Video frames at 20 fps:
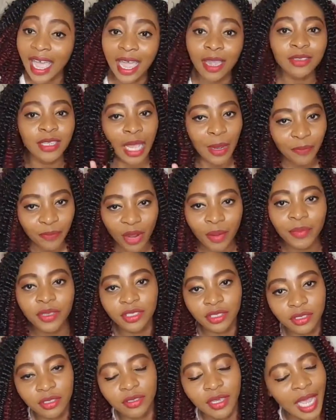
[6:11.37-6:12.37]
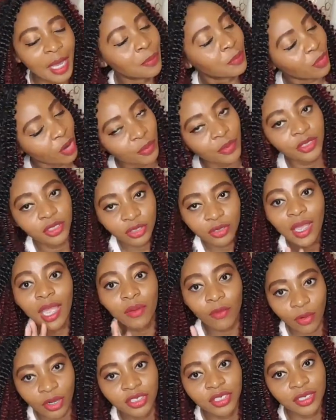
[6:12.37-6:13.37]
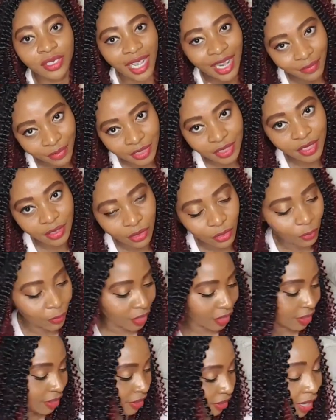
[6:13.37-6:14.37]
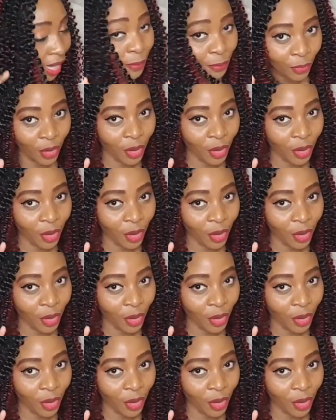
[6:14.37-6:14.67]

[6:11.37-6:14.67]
I promise you, I wash it every single week. I